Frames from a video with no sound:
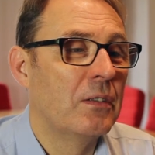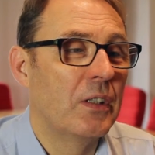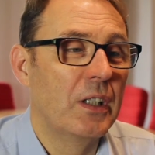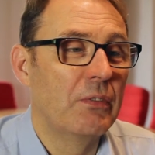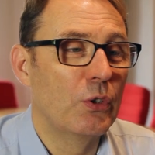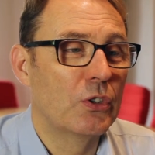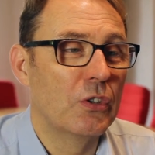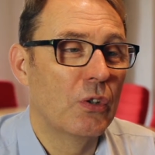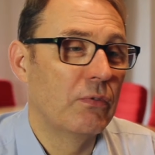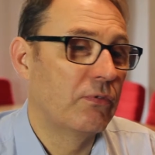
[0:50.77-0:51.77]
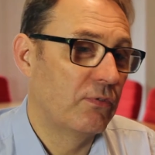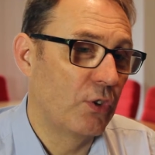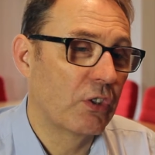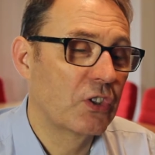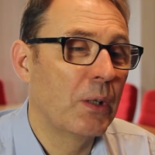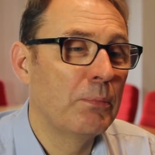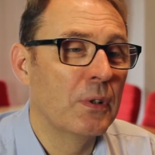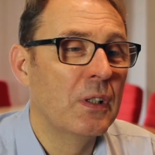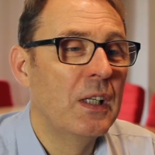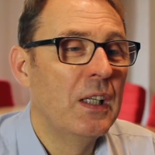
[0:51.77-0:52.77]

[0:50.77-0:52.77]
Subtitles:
the evolution of, for example,